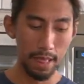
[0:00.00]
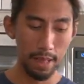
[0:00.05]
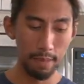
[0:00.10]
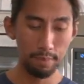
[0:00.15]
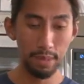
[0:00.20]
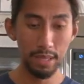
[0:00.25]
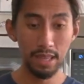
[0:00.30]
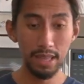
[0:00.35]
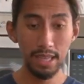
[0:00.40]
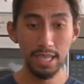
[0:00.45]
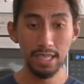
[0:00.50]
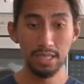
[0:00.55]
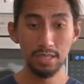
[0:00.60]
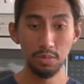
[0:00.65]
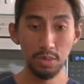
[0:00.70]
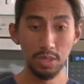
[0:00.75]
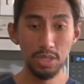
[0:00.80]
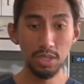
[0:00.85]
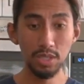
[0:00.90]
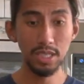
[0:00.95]
But things
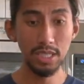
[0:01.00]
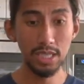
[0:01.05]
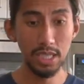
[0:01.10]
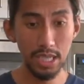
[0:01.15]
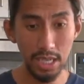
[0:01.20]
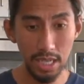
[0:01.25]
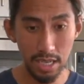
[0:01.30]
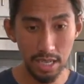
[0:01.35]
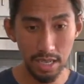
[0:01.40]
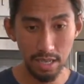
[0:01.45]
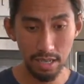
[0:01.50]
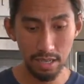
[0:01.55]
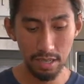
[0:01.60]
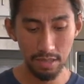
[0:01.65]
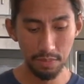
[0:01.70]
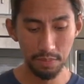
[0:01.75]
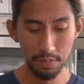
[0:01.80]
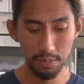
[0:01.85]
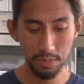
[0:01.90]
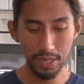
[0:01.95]
was just here.
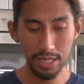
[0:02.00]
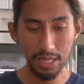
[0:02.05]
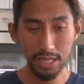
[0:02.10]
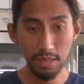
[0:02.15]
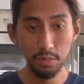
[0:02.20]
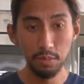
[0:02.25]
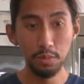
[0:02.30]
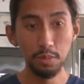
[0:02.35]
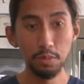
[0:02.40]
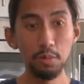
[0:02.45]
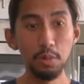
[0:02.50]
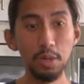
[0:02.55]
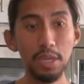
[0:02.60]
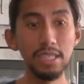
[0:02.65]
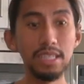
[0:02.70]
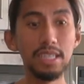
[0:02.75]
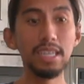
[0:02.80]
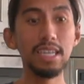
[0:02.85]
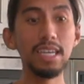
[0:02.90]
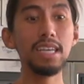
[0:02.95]
It
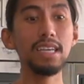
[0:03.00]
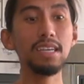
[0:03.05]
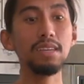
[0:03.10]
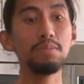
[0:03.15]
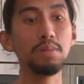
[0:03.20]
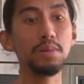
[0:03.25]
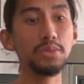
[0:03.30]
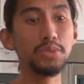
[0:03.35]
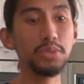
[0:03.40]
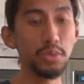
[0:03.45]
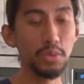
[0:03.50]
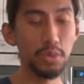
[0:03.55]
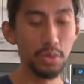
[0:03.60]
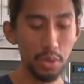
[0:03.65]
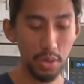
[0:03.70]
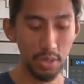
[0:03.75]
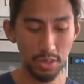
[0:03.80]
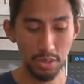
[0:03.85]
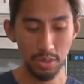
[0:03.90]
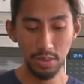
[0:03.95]
wasn't able to
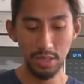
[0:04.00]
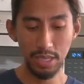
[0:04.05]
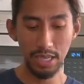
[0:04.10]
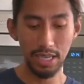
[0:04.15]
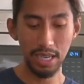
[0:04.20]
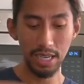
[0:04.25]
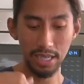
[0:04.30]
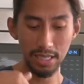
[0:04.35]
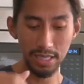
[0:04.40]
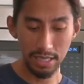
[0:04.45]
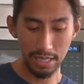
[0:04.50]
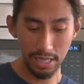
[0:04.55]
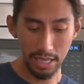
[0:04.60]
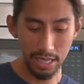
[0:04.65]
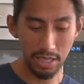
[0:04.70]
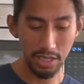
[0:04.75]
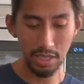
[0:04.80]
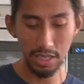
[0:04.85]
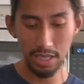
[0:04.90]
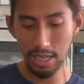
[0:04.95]
cross to the next
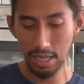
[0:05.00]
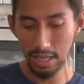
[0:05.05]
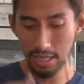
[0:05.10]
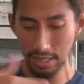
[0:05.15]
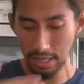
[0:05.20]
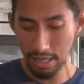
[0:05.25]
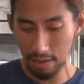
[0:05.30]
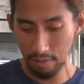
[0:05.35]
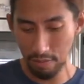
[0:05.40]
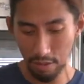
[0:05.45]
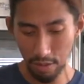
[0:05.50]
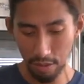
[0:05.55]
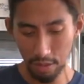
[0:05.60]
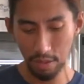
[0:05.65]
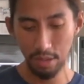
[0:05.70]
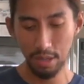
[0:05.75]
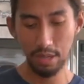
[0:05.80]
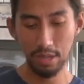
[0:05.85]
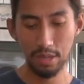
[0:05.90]
stage, to the next level.